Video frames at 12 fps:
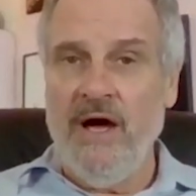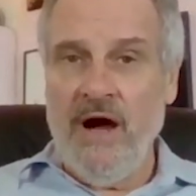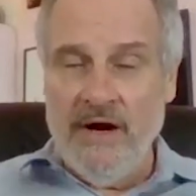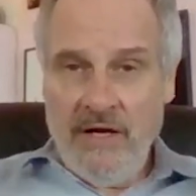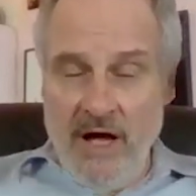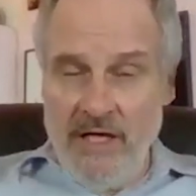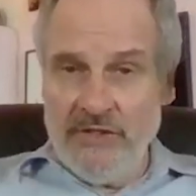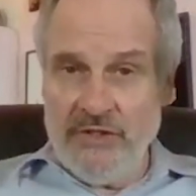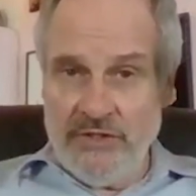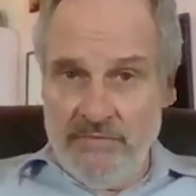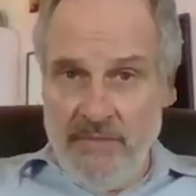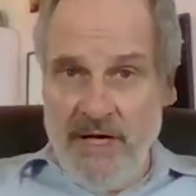Our
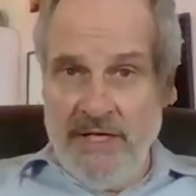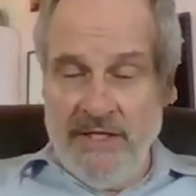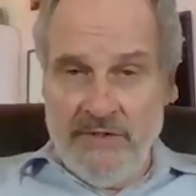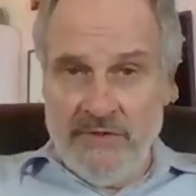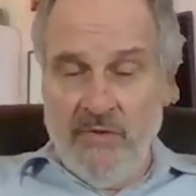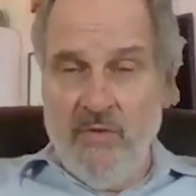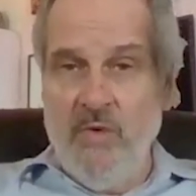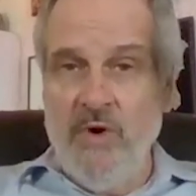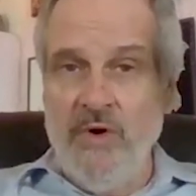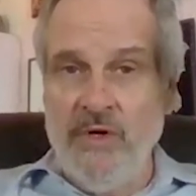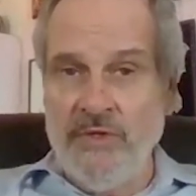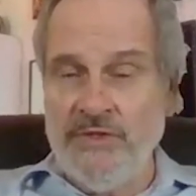conscious mind is the
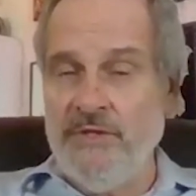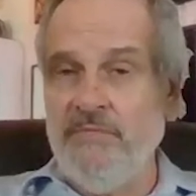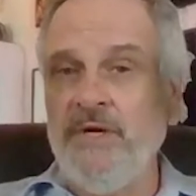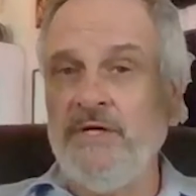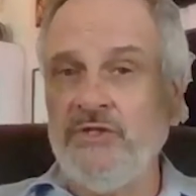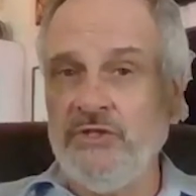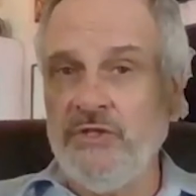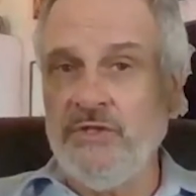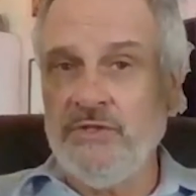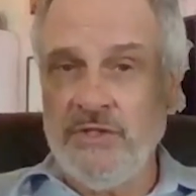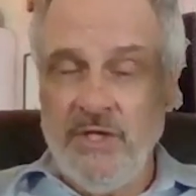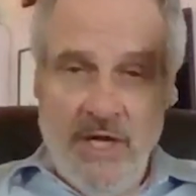words and
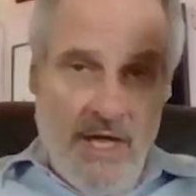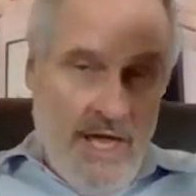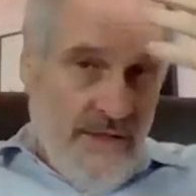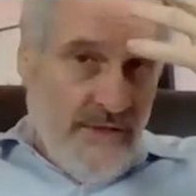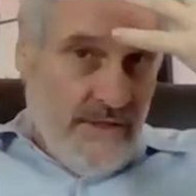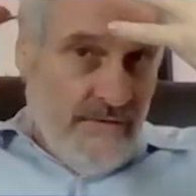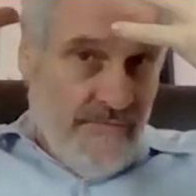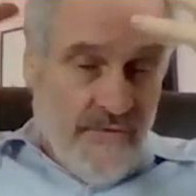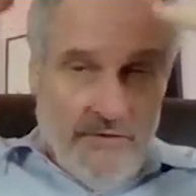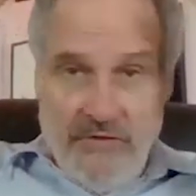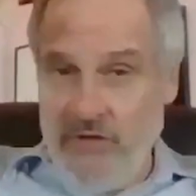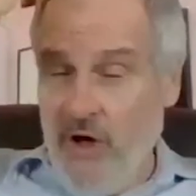pictures and the
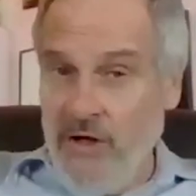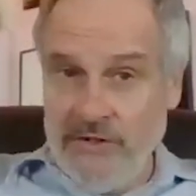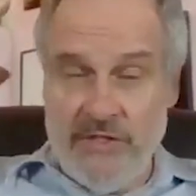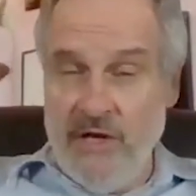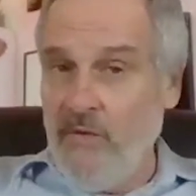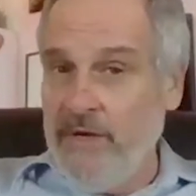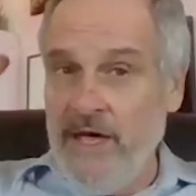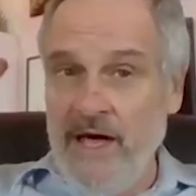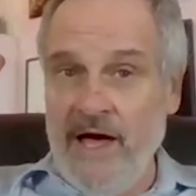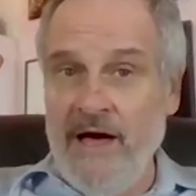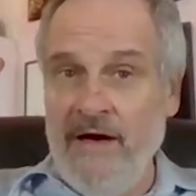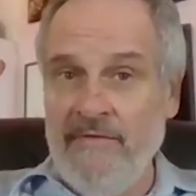different thoughts that we
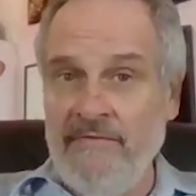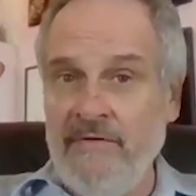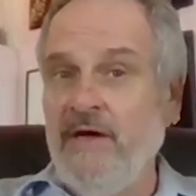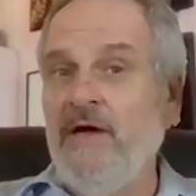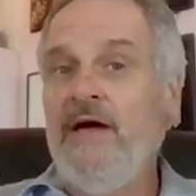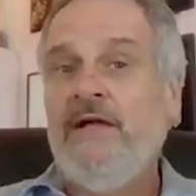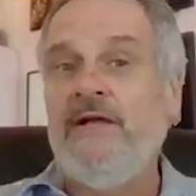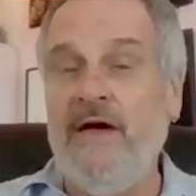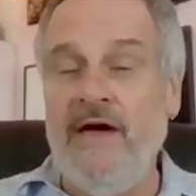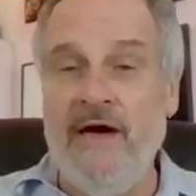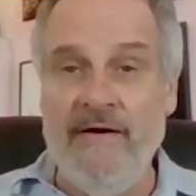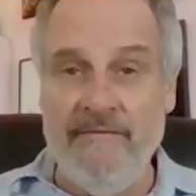have, and
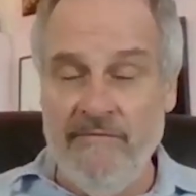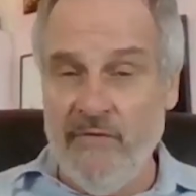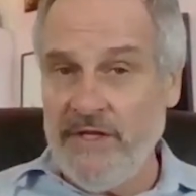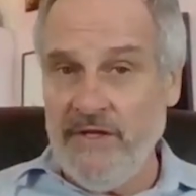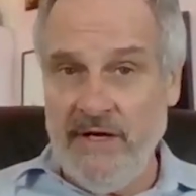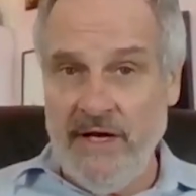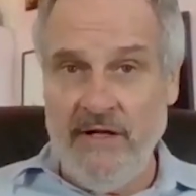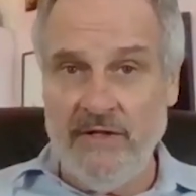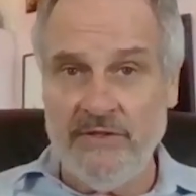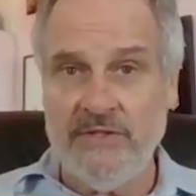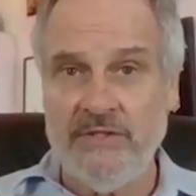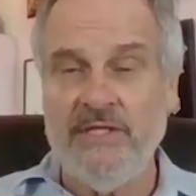everything
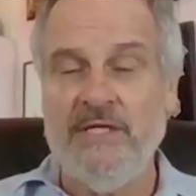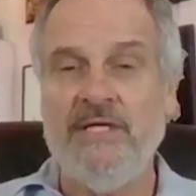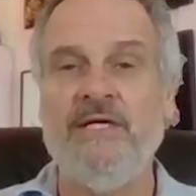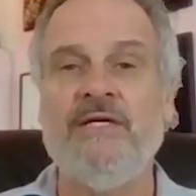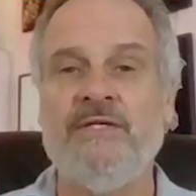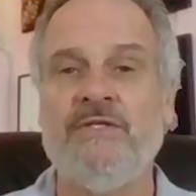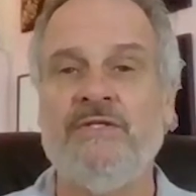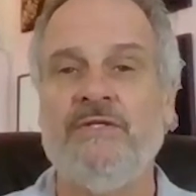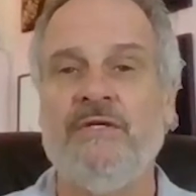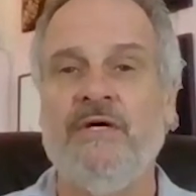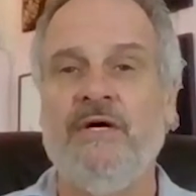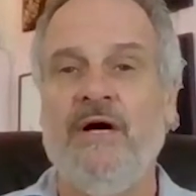else is
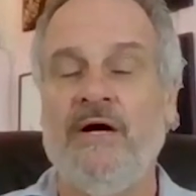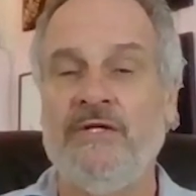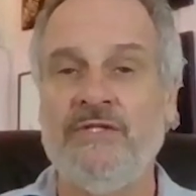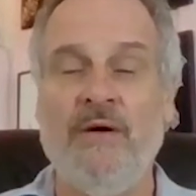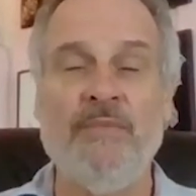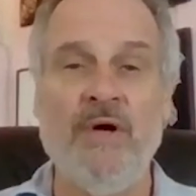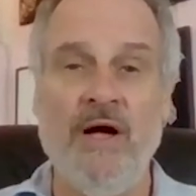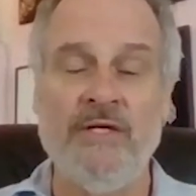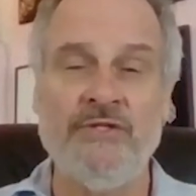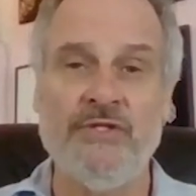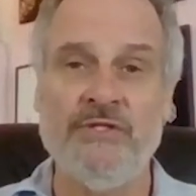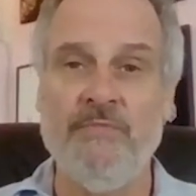our
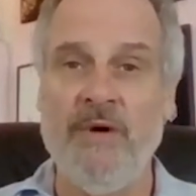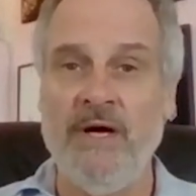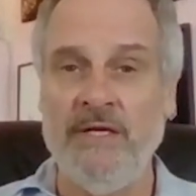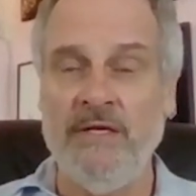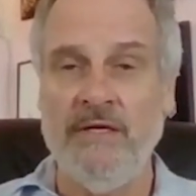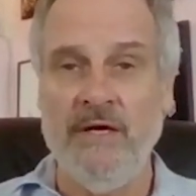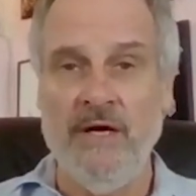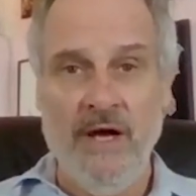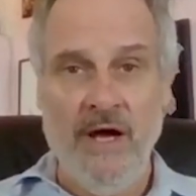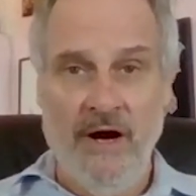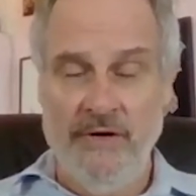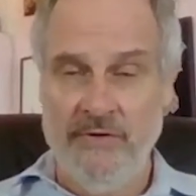subconscious mind.
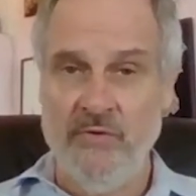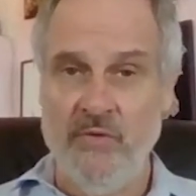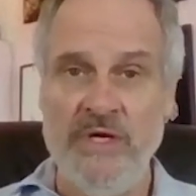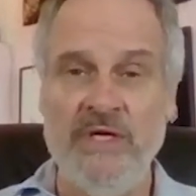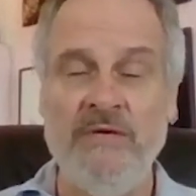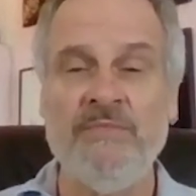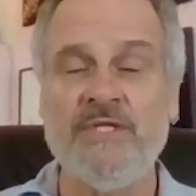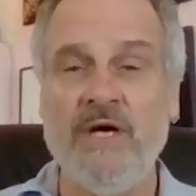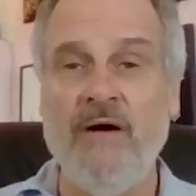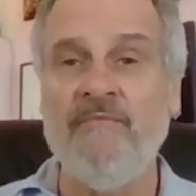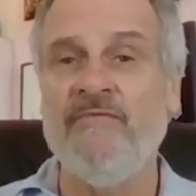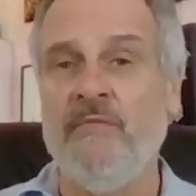Our dreams
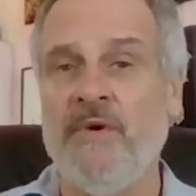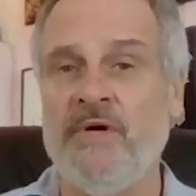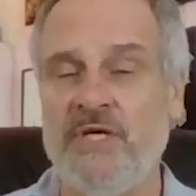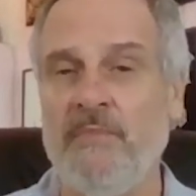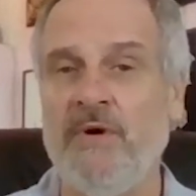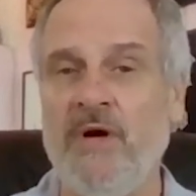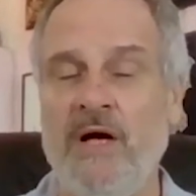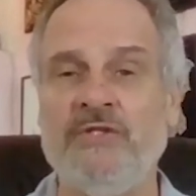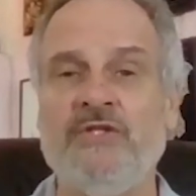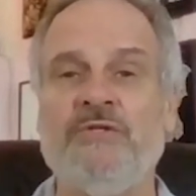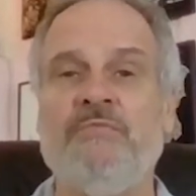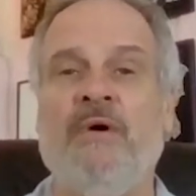come from our
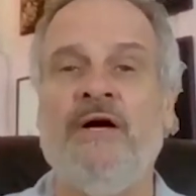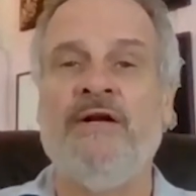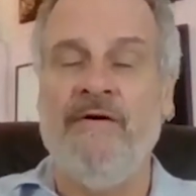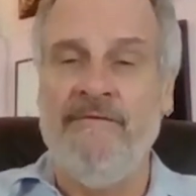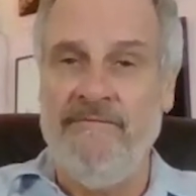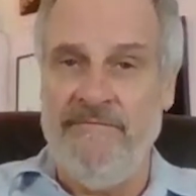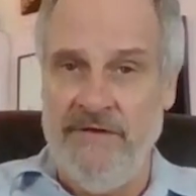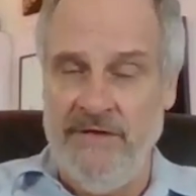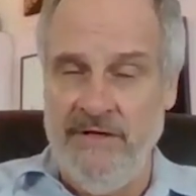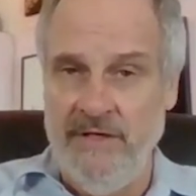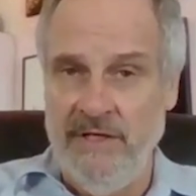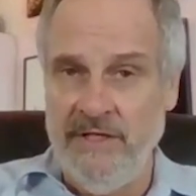subconscious mind. Our
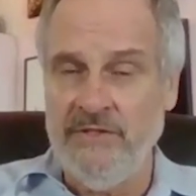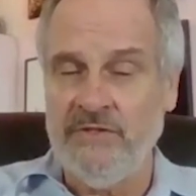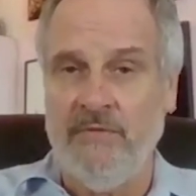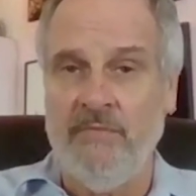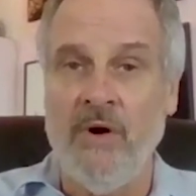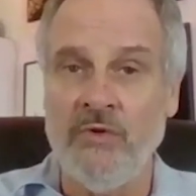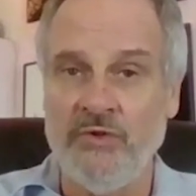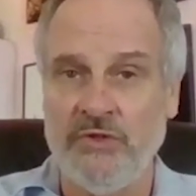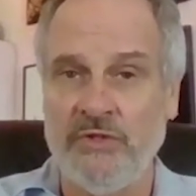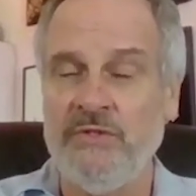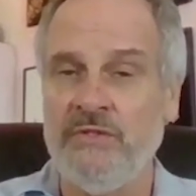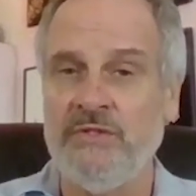feelings,
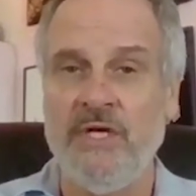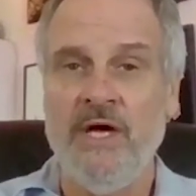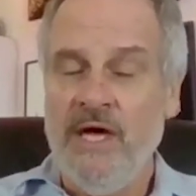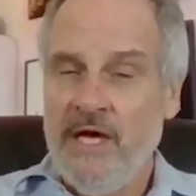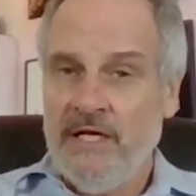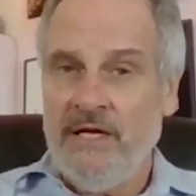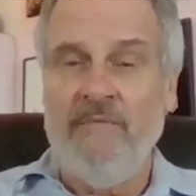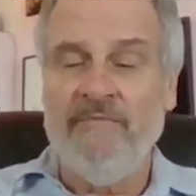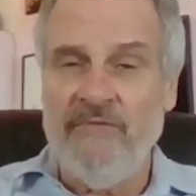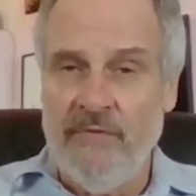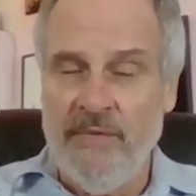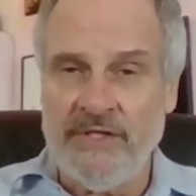emotions come
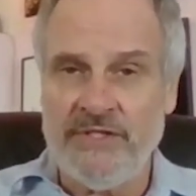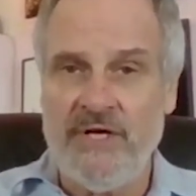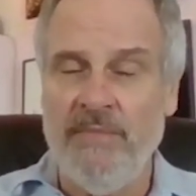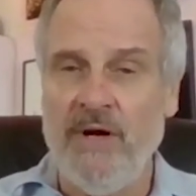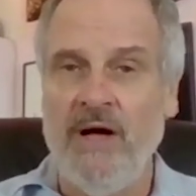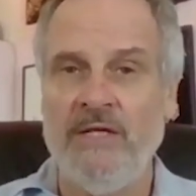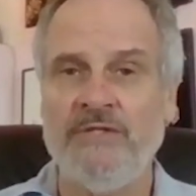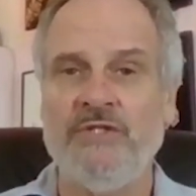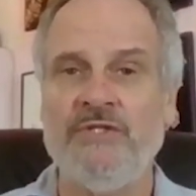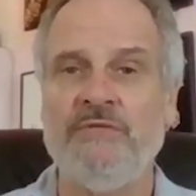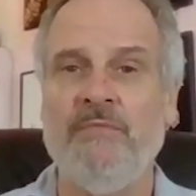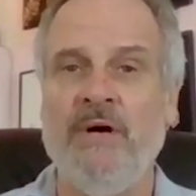from our
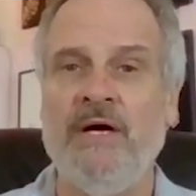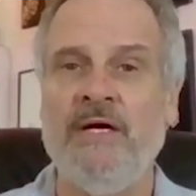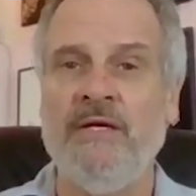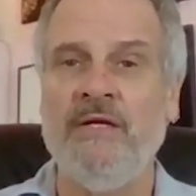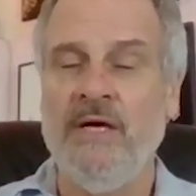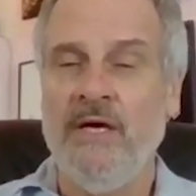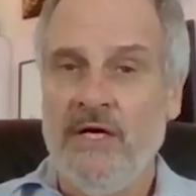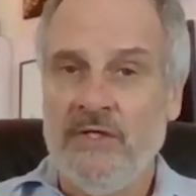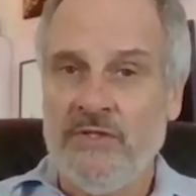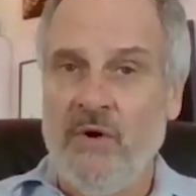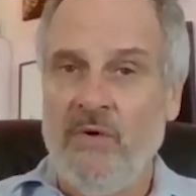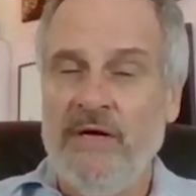subconscious mind.
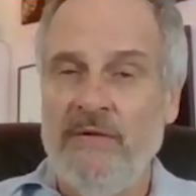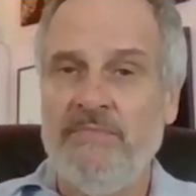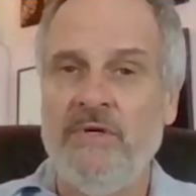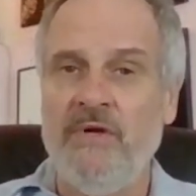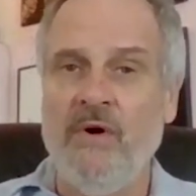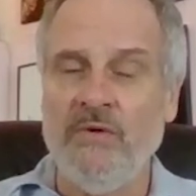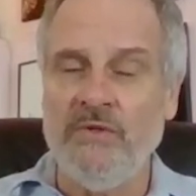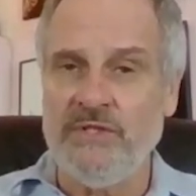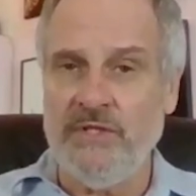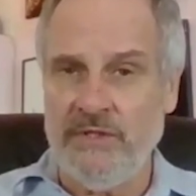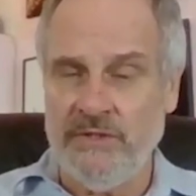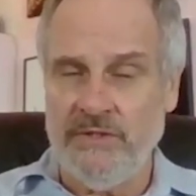So,
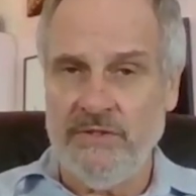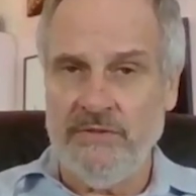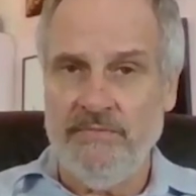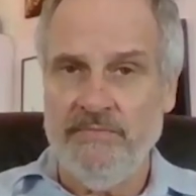hypnosis